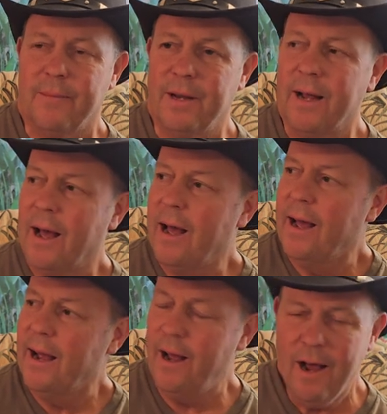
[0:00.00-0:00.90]
I mean,
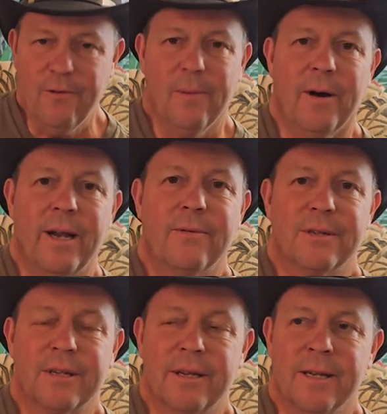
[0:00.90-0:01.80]
everybody
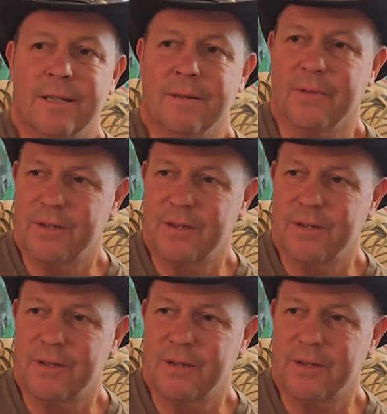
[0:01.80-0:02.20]
was against him.